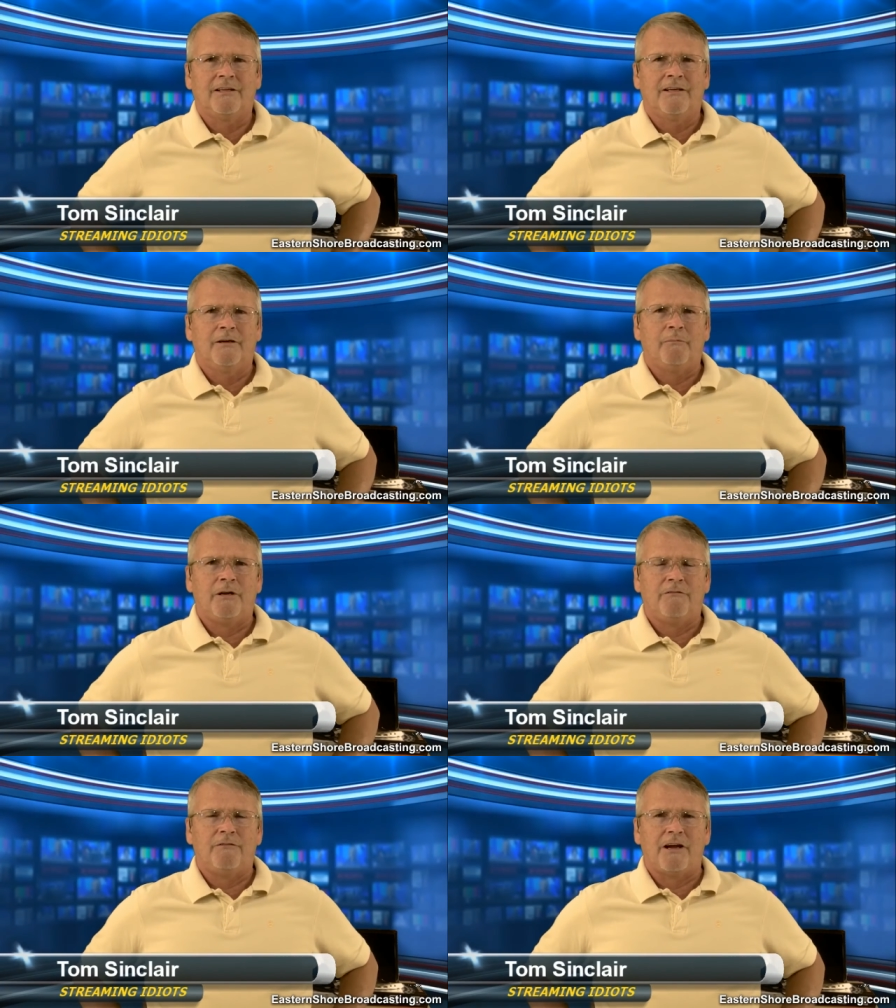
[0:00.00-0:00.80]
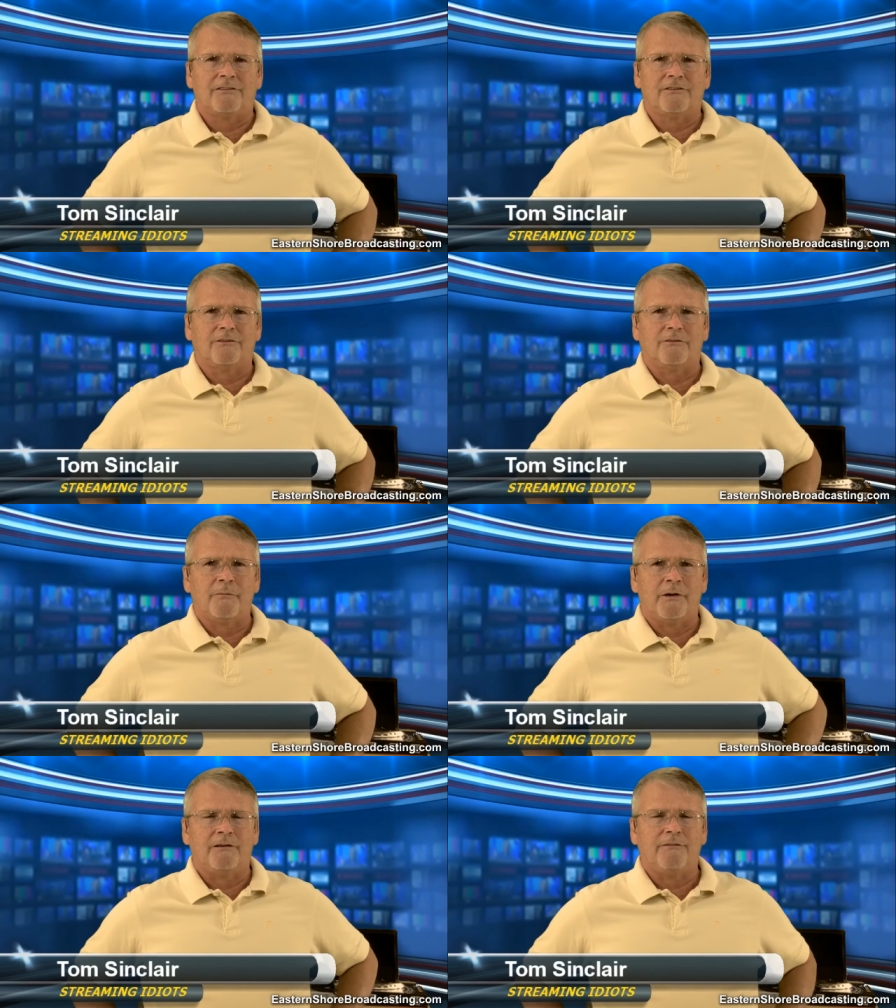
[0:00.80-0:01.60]
manufacturer or a
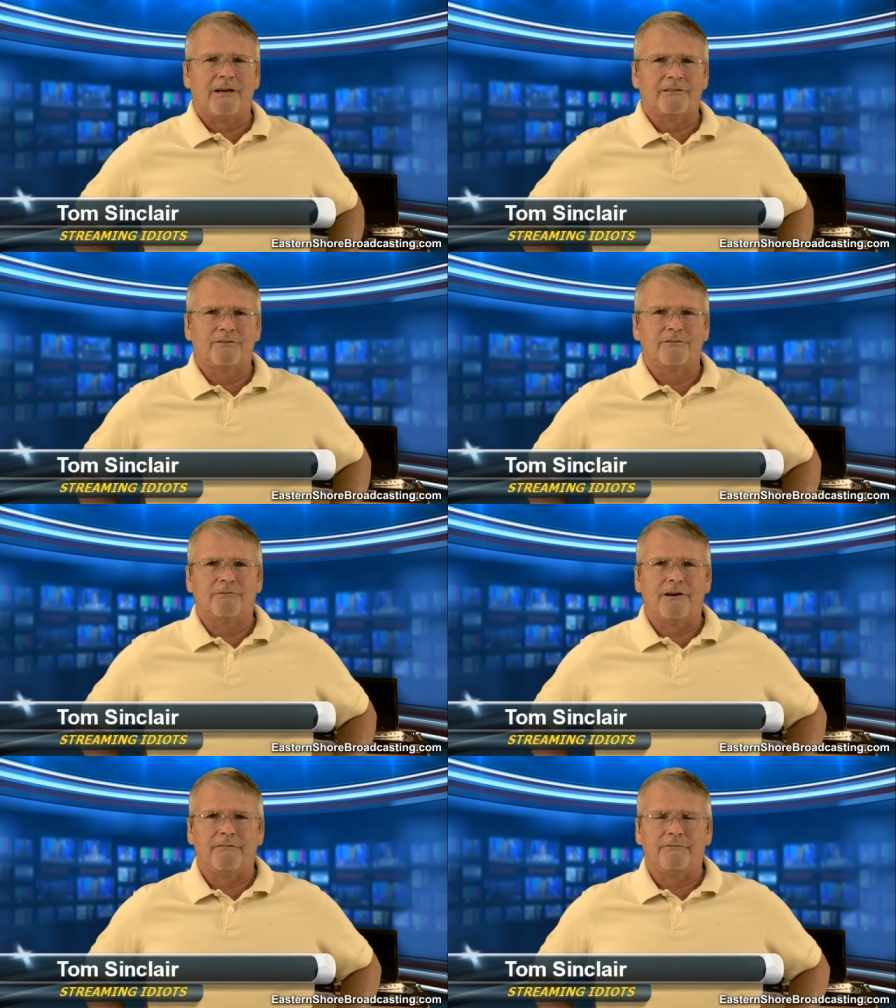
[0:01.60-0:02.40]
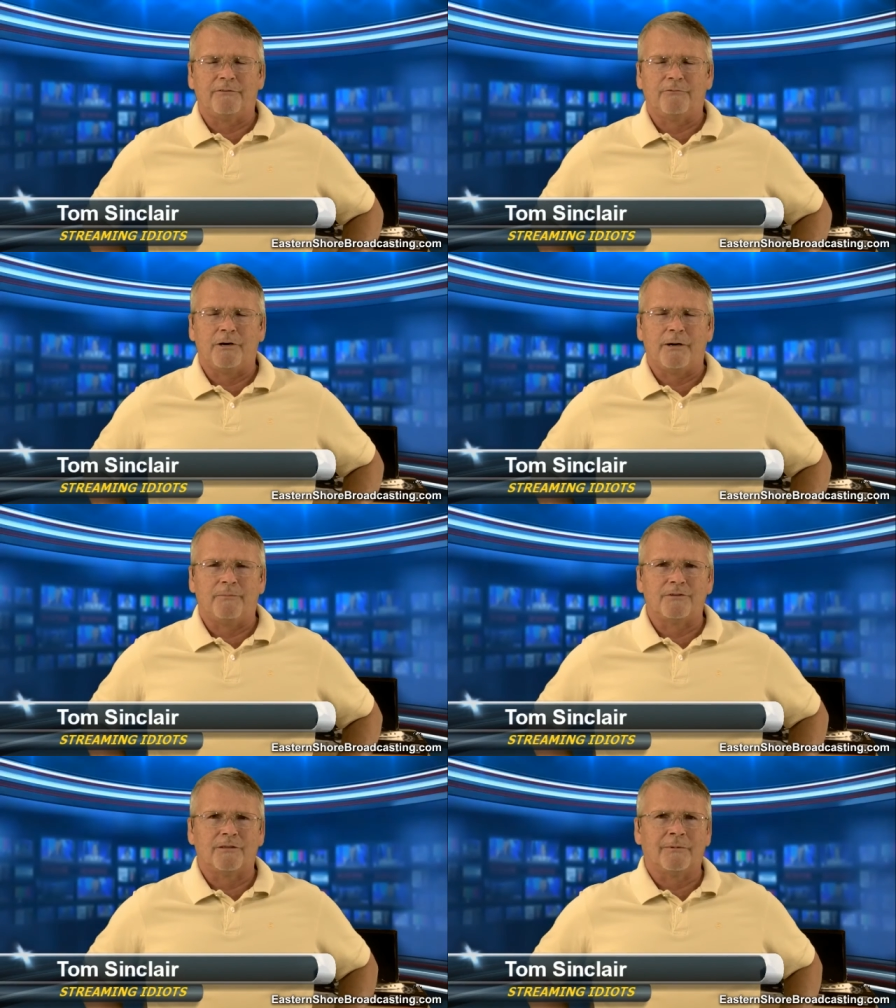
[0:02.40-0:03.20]
manufacturer's rep or
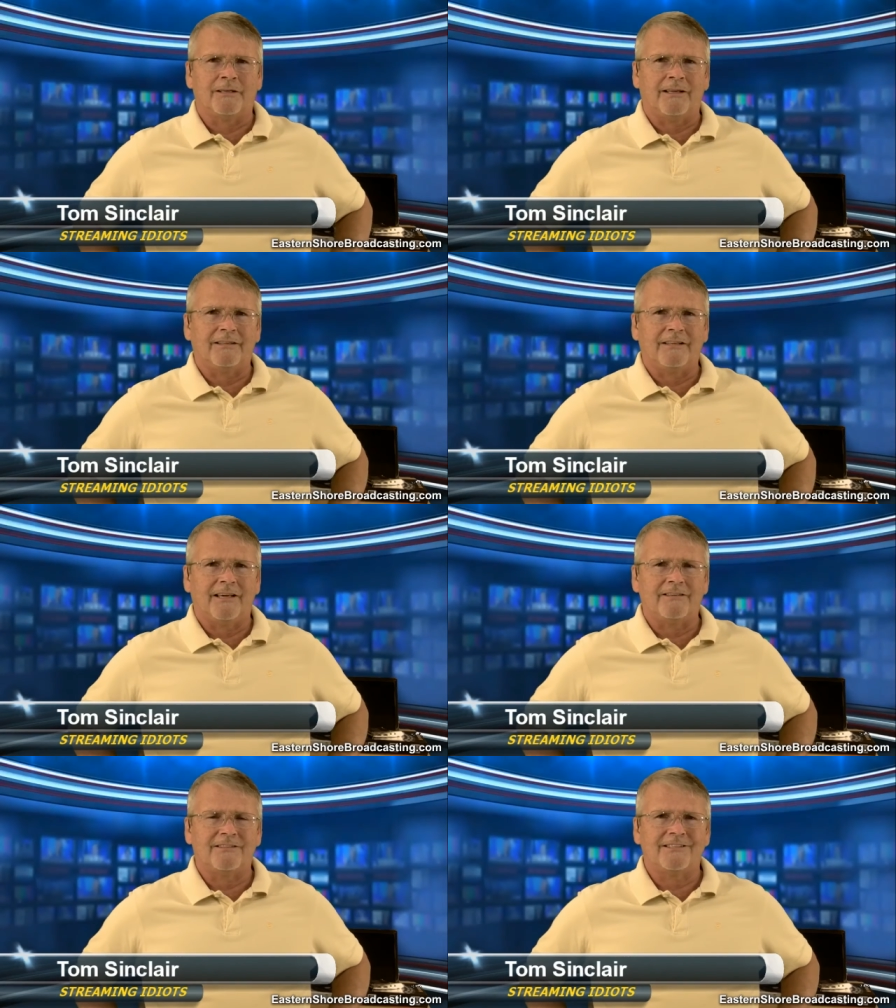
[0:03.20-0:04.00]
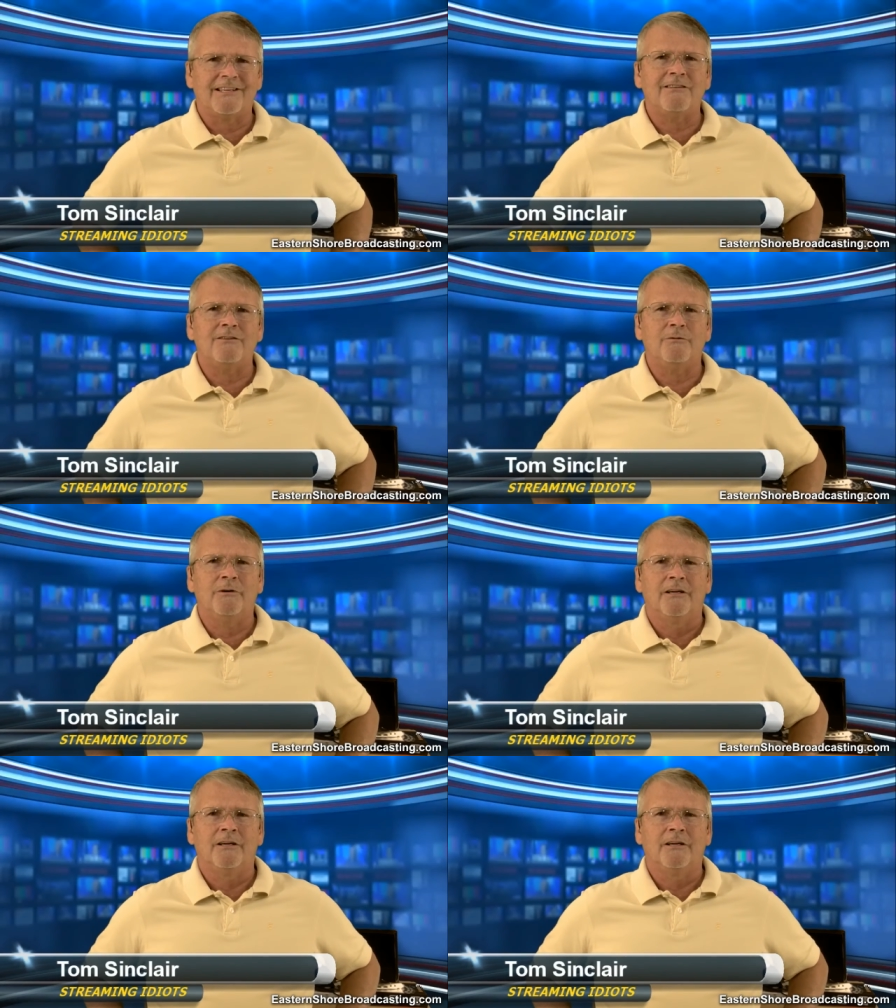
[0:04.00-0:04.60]
somebody like that to send you